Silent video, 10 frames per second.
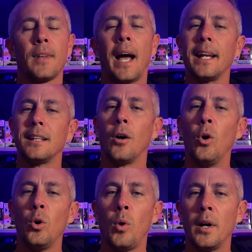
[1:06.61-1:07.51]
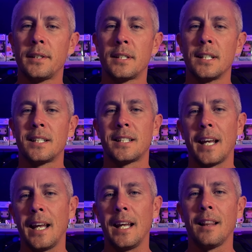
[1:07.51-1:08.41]
I don't want to
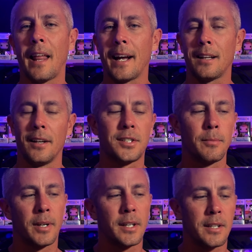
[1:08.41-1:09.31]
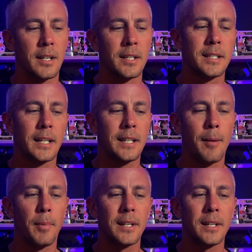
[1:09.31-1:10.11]
say lackluster because I just said that, but